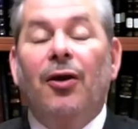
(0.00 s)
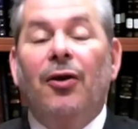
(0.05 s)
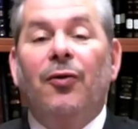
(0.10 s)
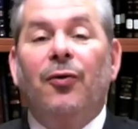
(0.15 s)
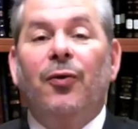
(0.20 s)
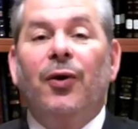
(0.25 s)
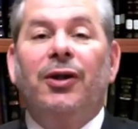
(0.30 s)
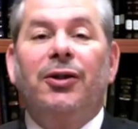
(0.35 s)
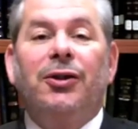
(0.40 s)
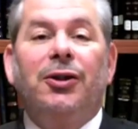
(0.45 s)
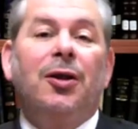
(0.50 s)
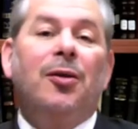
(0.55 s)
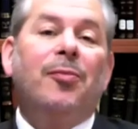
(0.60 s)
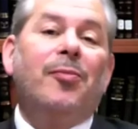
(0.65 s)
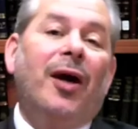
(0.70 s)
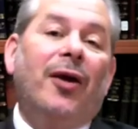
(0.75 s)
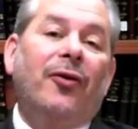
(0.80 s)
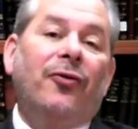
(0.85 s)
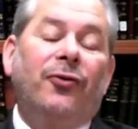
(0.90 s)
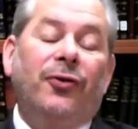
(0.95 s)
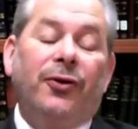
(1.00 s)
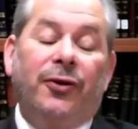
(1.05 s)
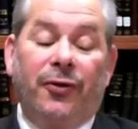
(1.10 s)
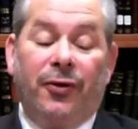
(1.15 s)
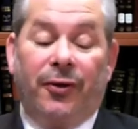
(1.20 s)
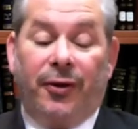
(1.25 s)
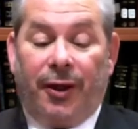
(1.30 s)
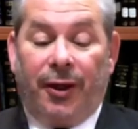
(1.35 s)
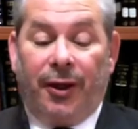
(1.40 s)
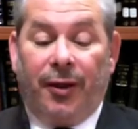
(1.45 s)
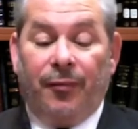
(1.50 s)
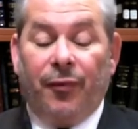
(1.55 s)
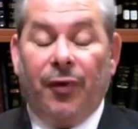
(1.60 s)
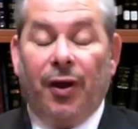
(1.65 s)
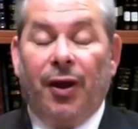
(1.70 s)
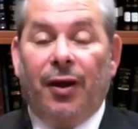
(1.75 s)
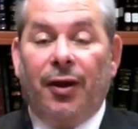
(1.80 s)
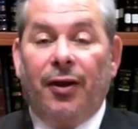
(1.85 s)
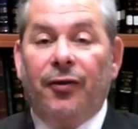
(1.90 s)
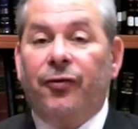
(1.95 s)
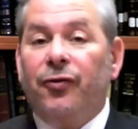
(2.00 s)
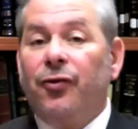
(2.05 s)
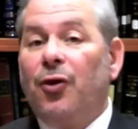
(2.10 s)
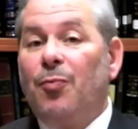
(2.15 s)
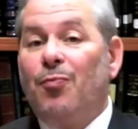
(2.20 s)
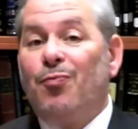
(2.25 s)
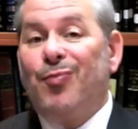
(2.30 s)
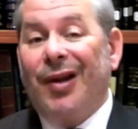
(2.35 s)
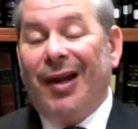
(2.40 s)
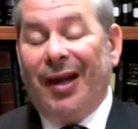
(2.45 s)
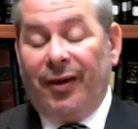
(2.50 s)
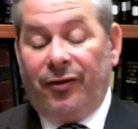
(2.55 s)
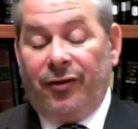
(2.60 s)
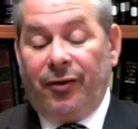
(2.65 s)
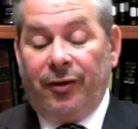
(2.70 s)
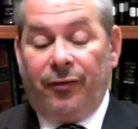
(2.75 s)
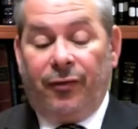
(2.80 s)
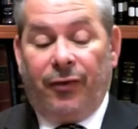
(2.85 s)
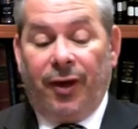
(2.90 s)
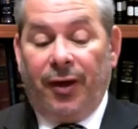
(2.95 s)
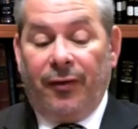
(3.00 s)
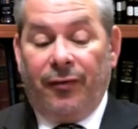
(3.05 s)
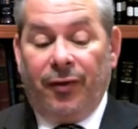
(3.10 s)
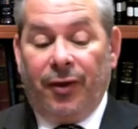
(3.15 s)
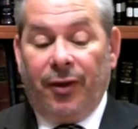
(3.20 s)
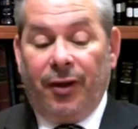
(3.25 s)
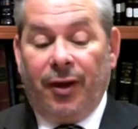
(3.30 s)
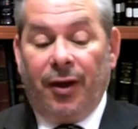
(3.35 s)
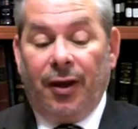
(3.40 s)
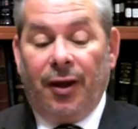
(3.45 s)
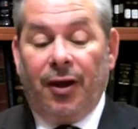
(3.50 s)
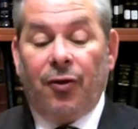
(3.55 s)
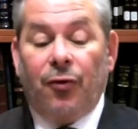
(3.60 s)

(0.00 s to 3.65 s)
The question I'm answering today, is there a blessing for everything?